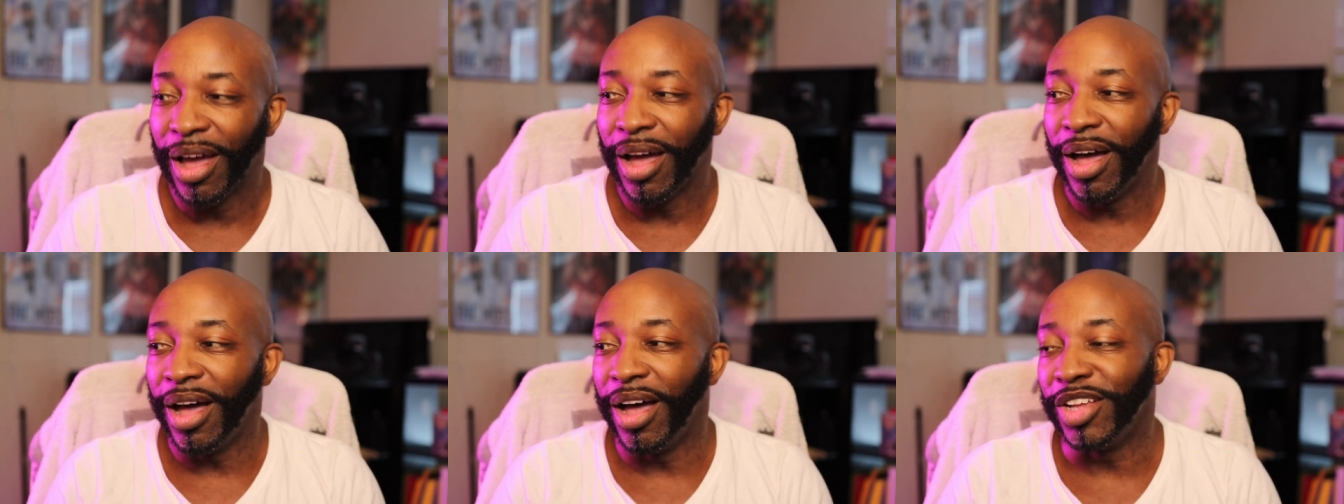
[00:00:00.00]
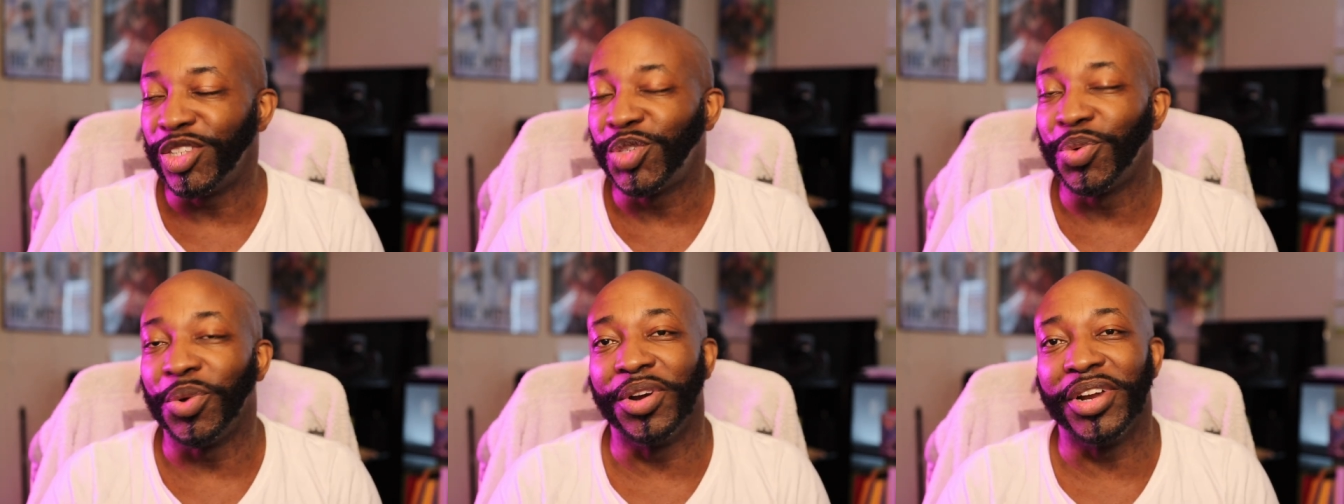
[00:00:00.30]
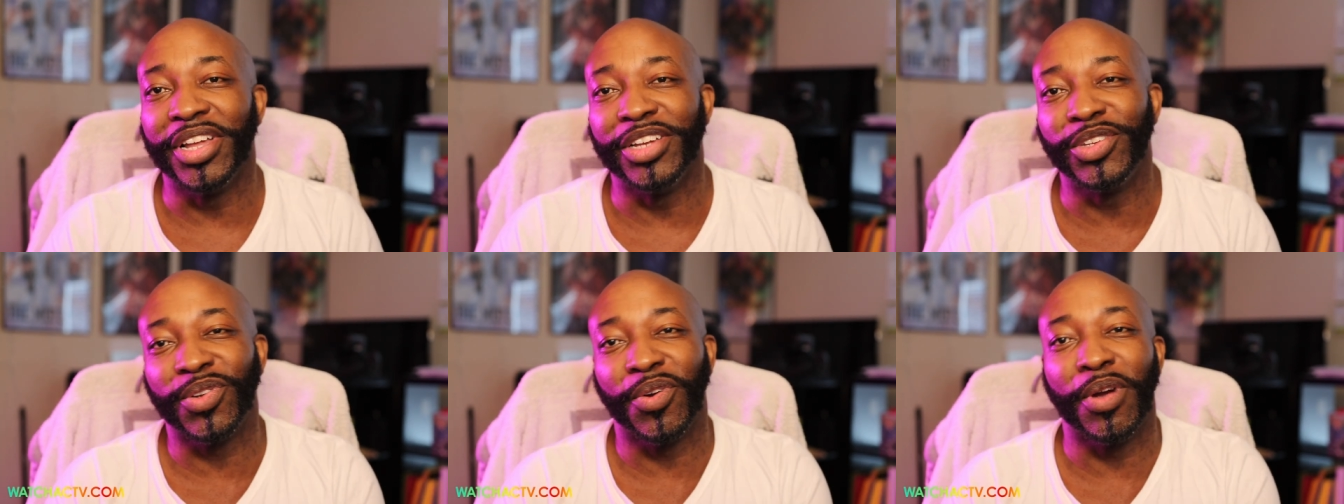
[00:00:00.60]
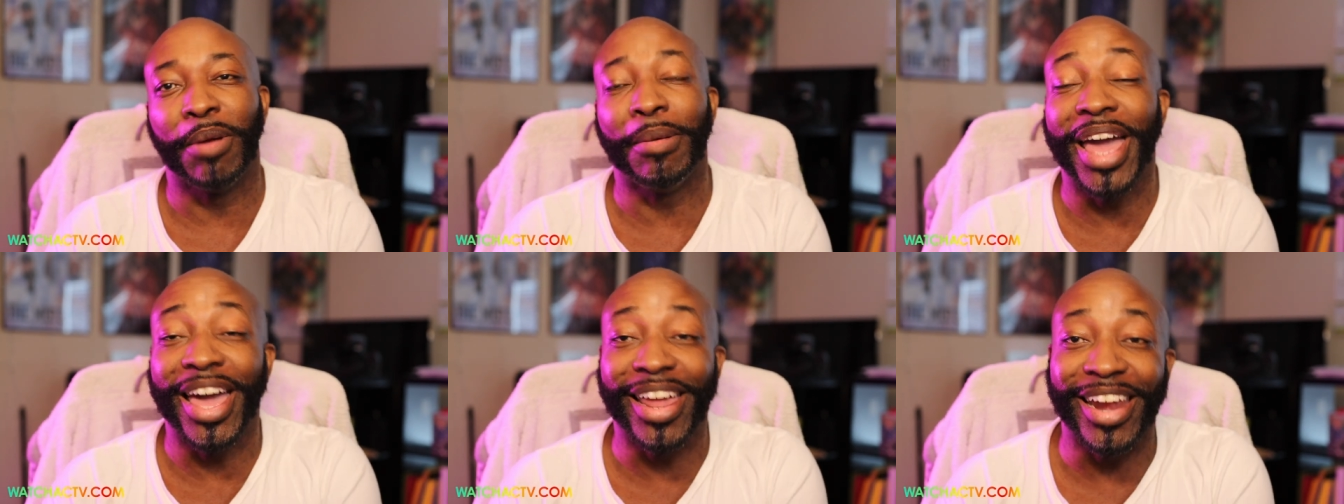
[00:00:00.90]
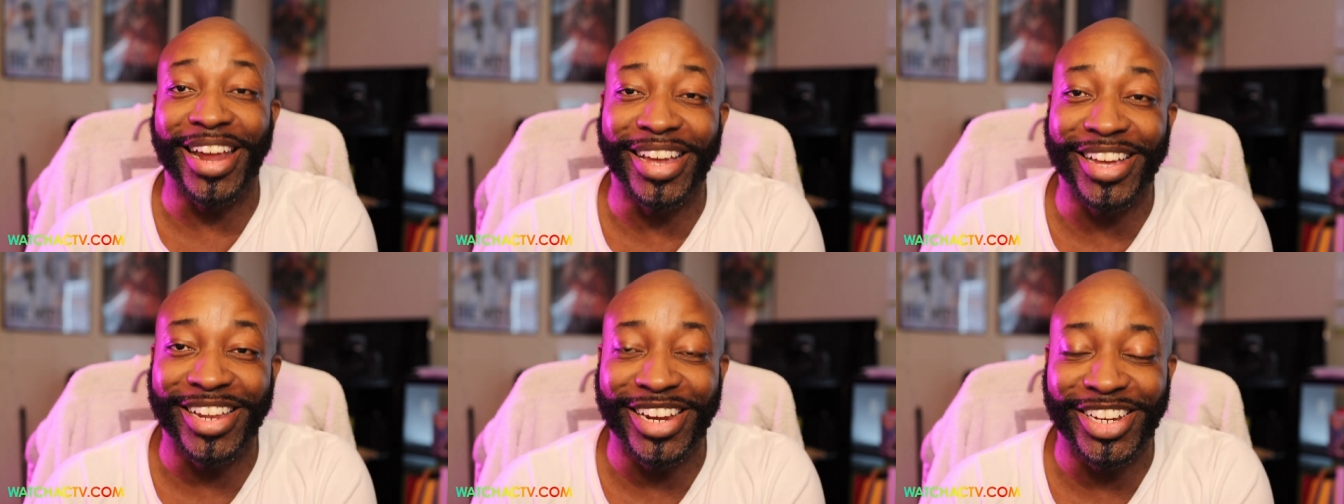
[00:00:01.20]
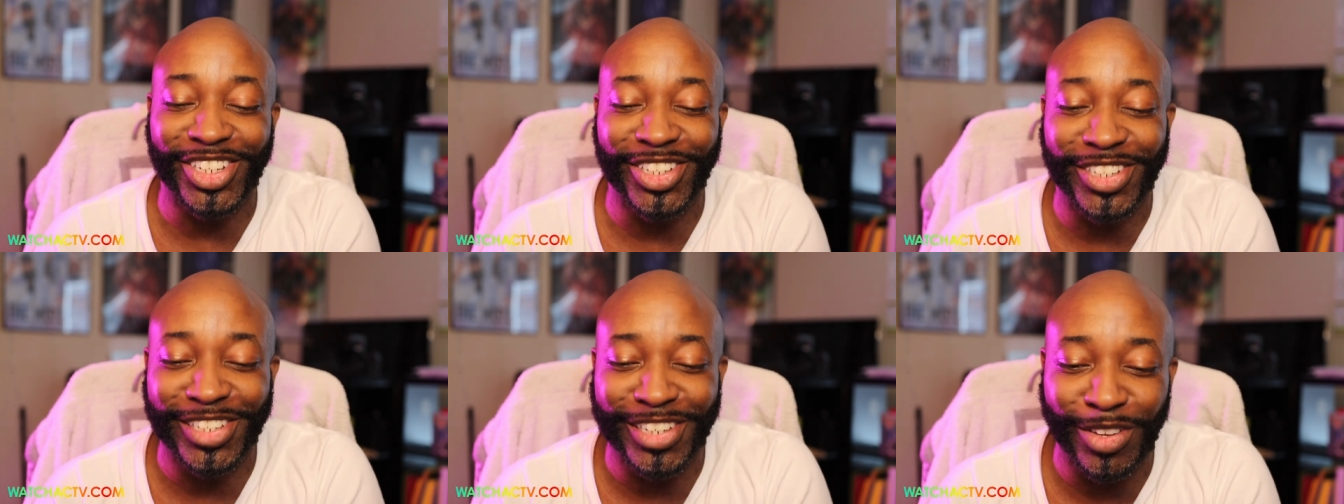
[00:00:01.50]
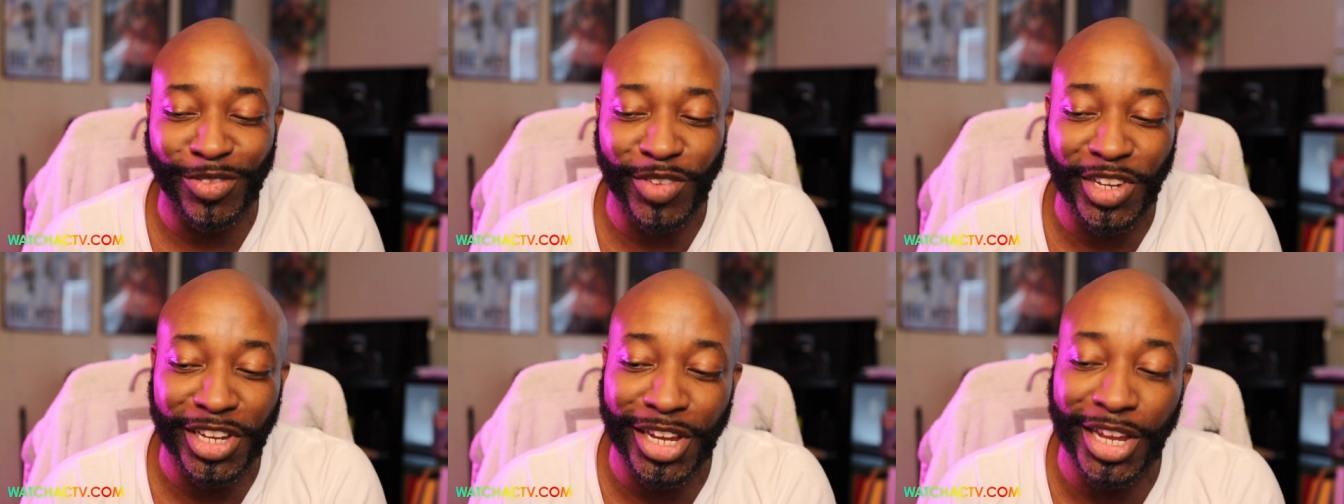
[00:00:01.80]
uh, Twitter and Instagram at A Connection
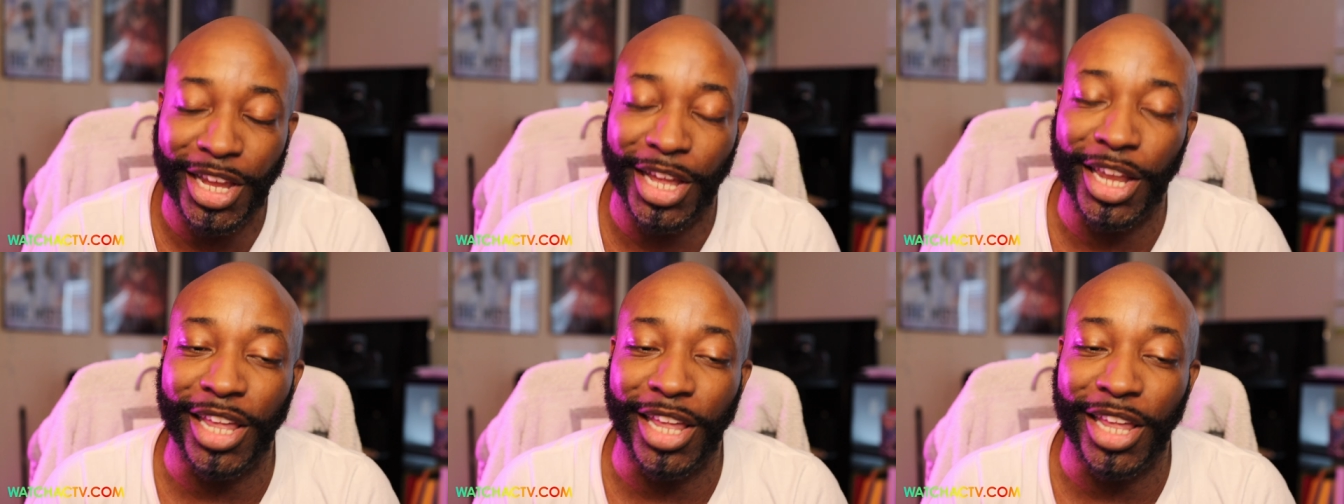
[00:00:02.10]
TV.